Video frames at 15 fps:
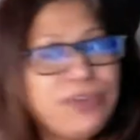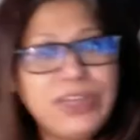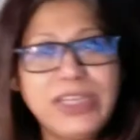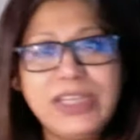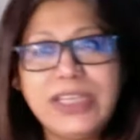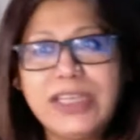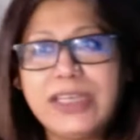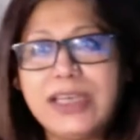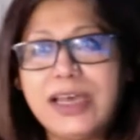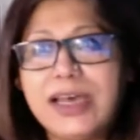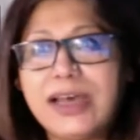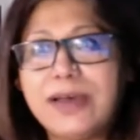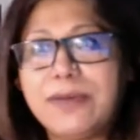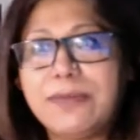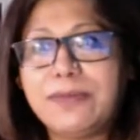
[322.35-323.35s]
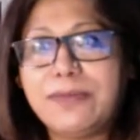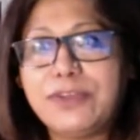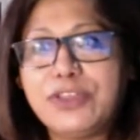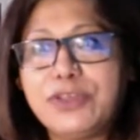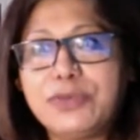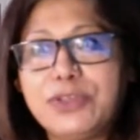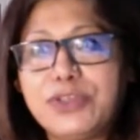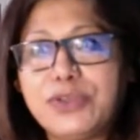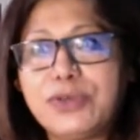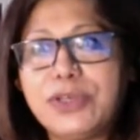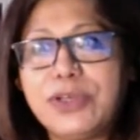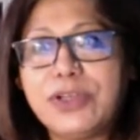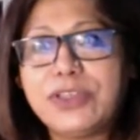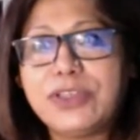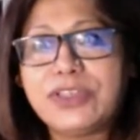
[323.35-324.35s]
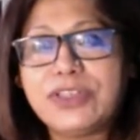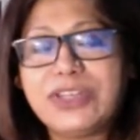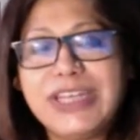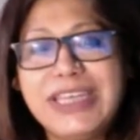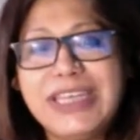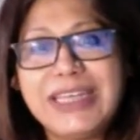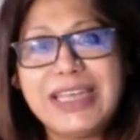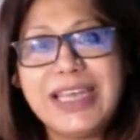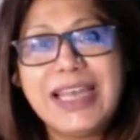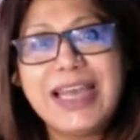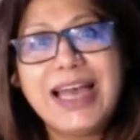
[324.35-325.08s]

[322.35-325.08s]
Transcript: reading what you were showing on screen,